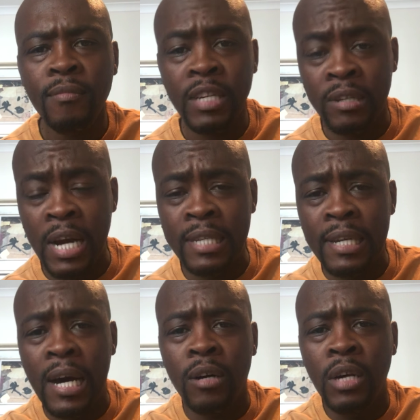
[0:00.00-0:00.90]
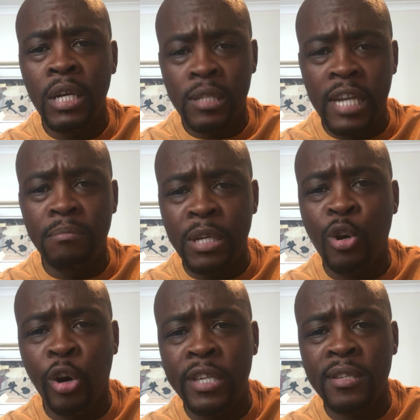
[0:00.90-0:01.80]
Right now, 10
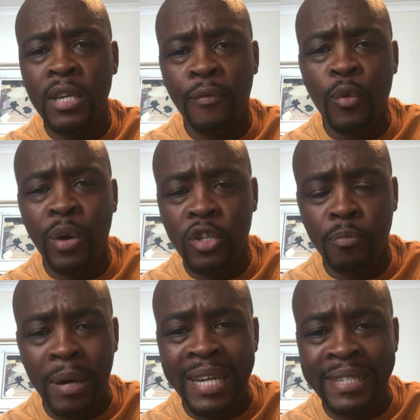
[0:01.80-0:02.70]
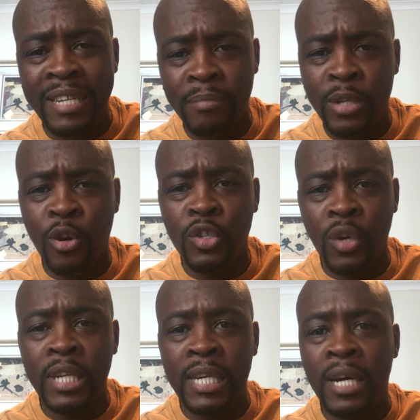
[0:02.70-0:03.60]
Bitcoins, if you want to buy 10 Bitcoins
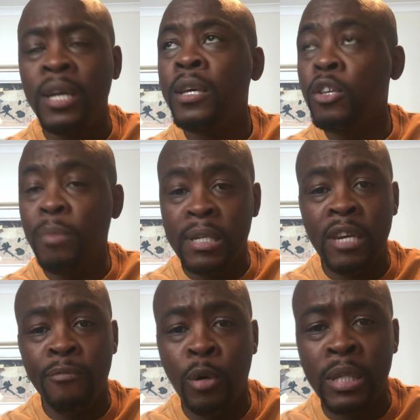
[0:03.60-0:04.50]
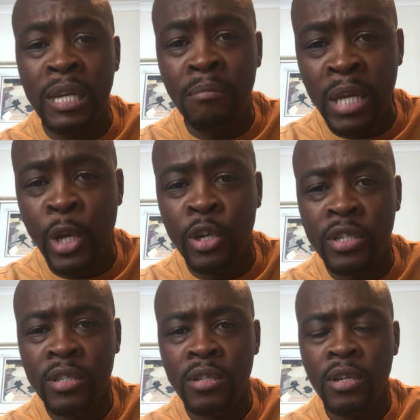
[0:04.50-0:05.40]
right now, you must have more than a
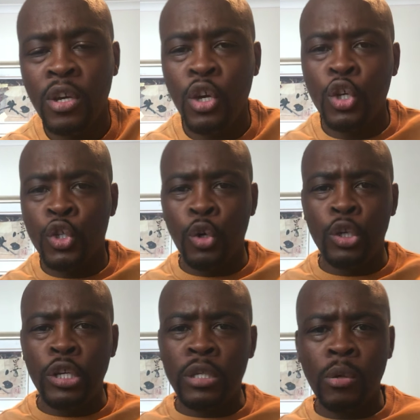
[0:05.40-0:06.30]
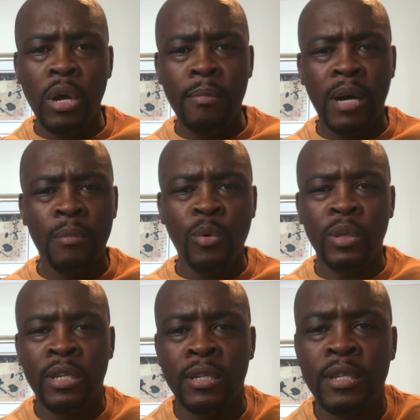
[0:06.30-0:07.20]
million. So do you see where I'm coming
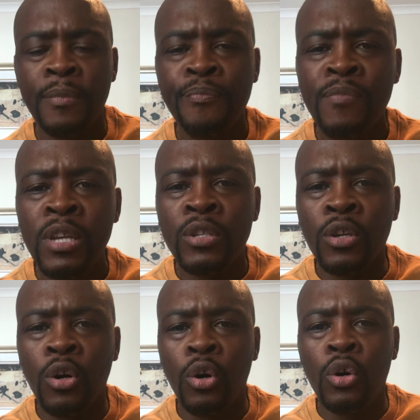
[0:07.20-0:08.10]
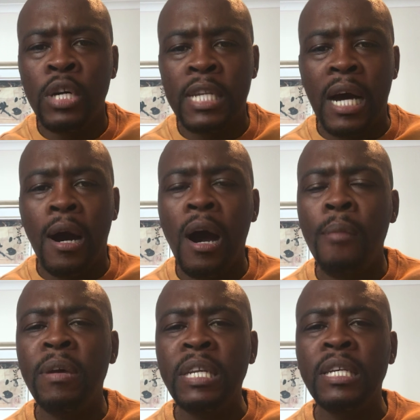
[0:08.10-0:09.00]
with this? So now how
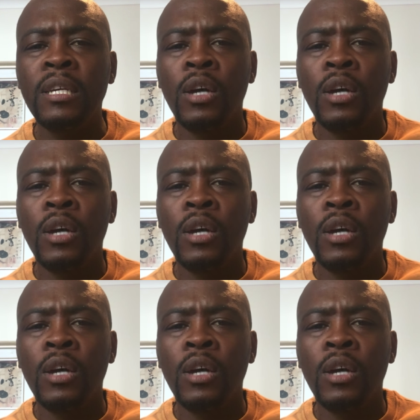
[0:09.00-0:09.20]
many